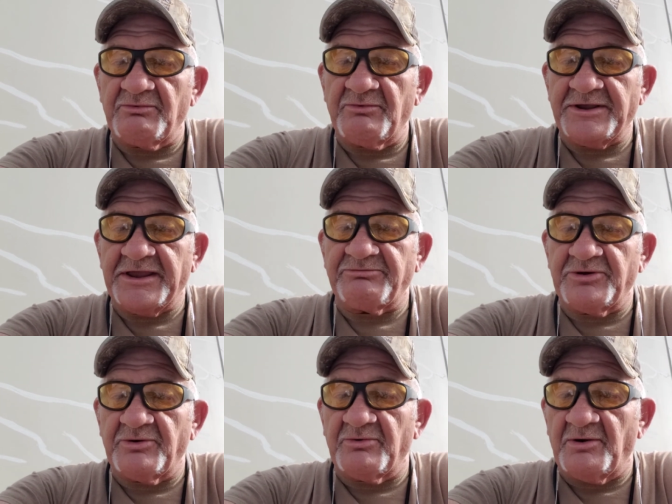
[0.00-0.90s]
we keep
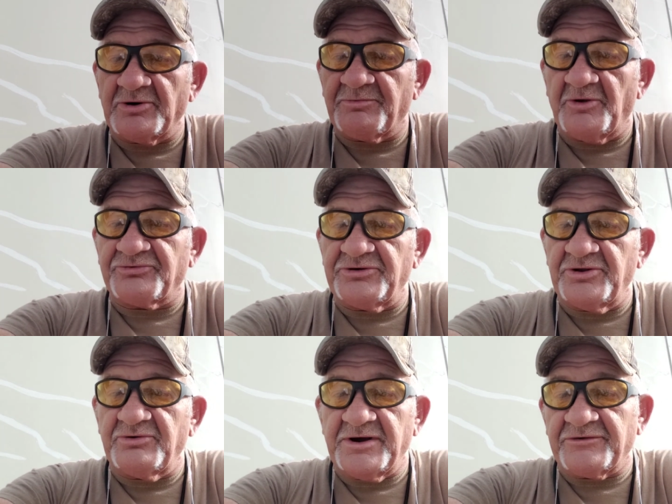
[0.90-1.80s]
doing what we're supposed to
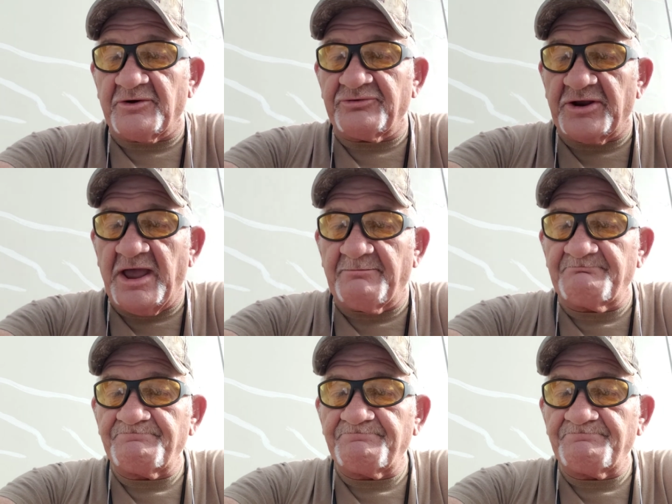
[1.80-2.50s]
do, and that's our job.